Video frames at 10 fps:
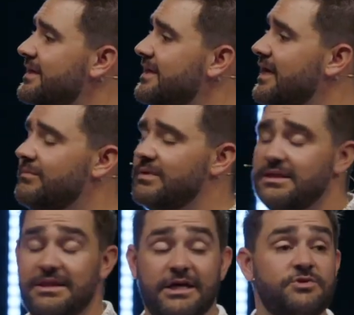Amen. Amen.
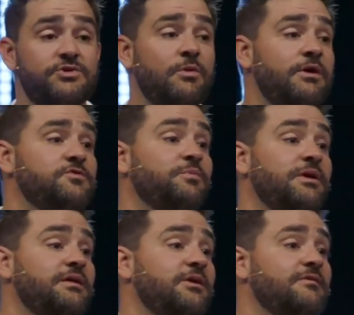Thank you so much for being
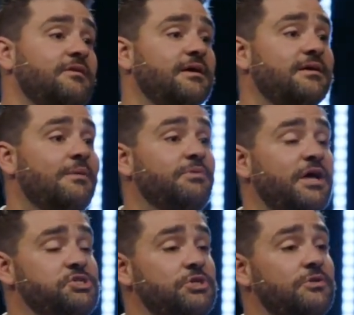here today. God bless you.